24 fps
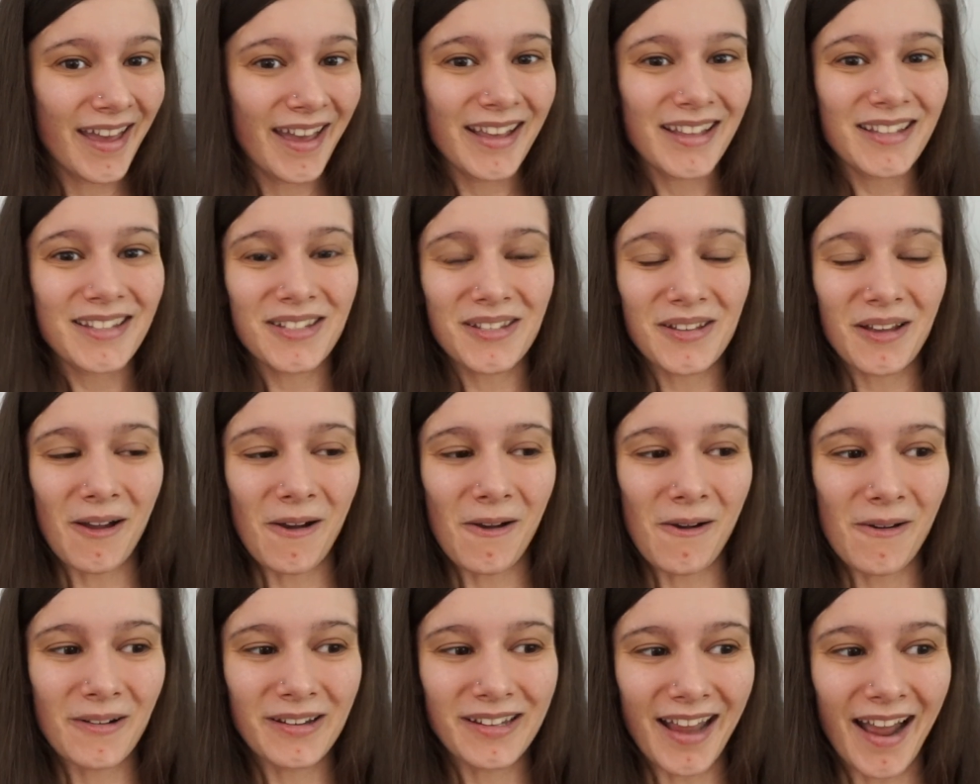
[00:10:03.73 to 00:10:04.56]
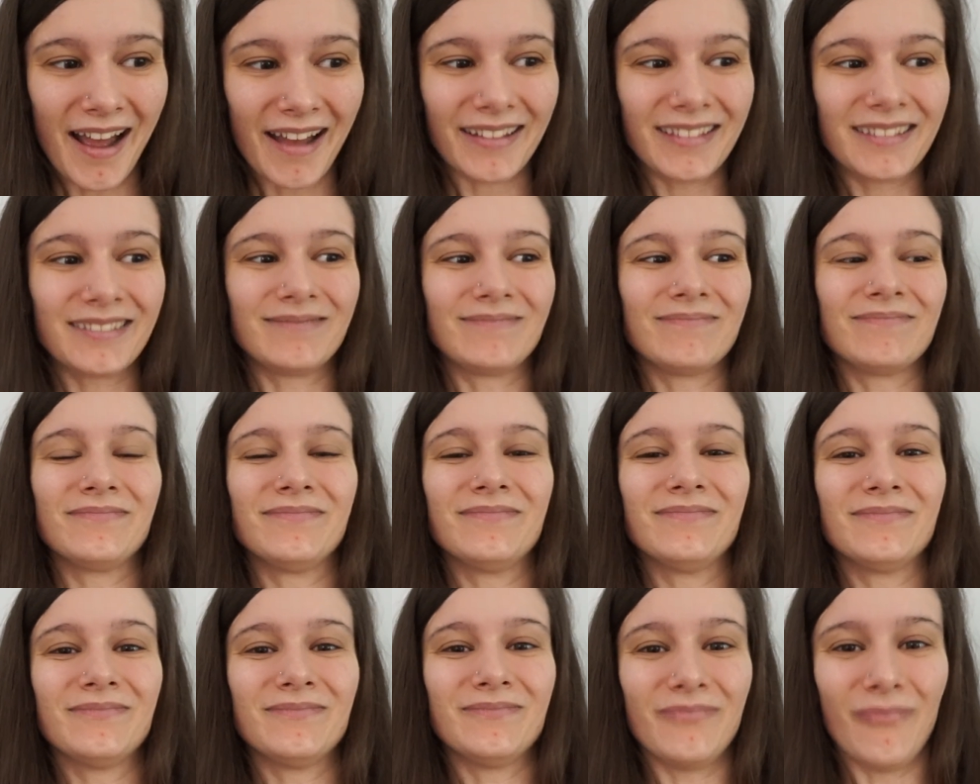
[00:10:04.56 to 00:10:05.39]
so yeah.
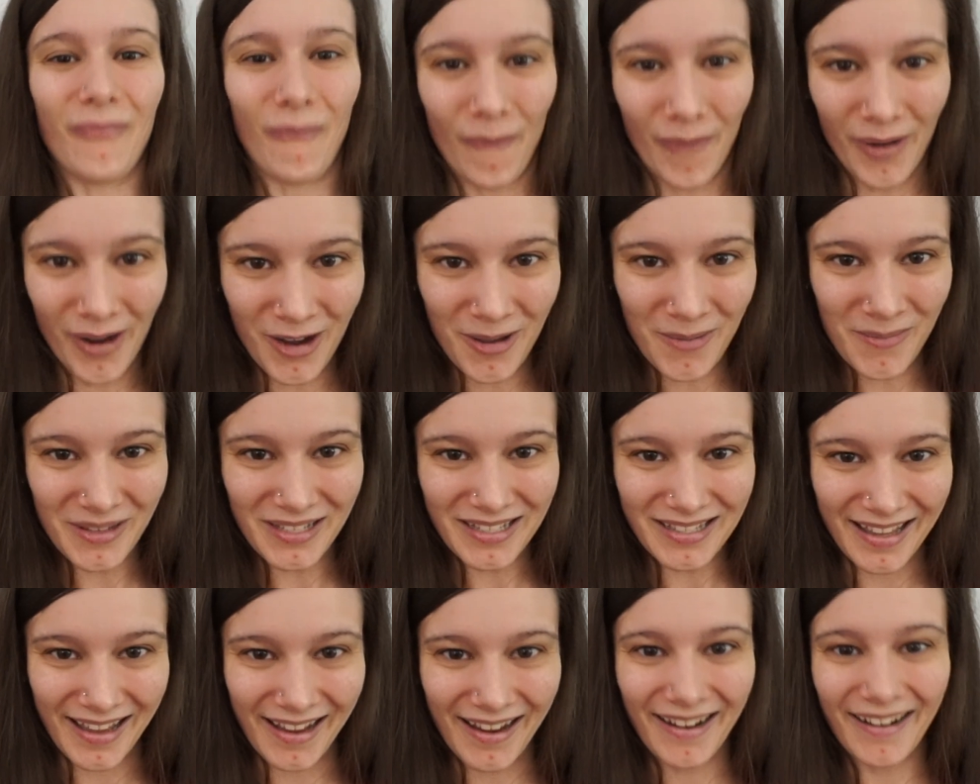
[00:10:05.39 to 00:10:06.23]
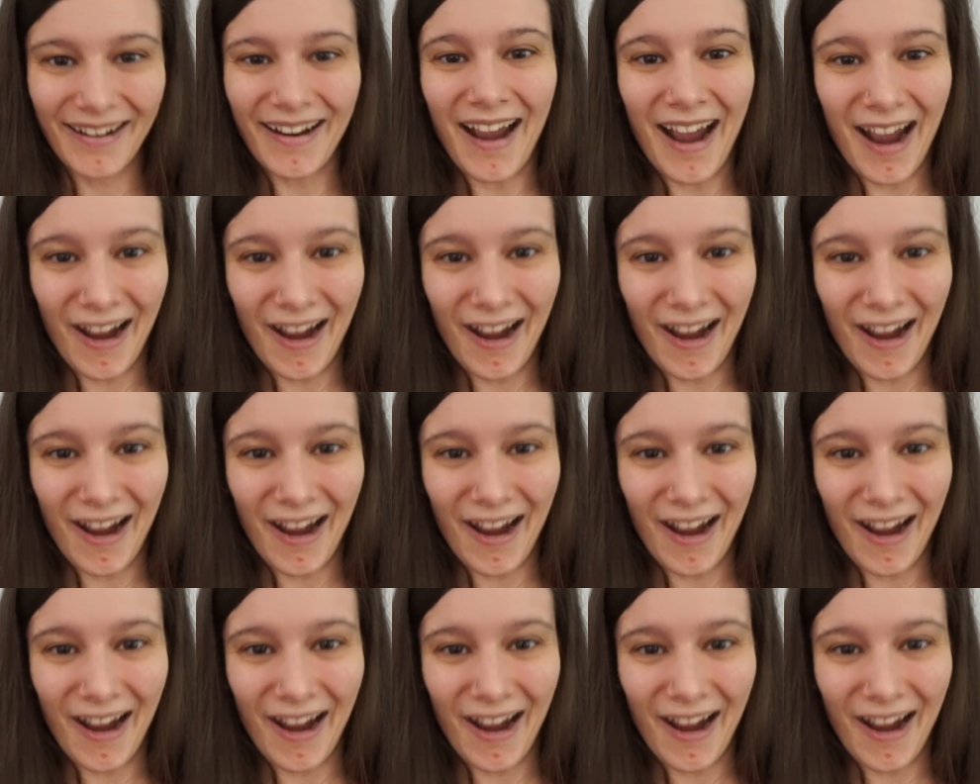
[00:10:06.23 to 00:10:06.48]
We're almost there.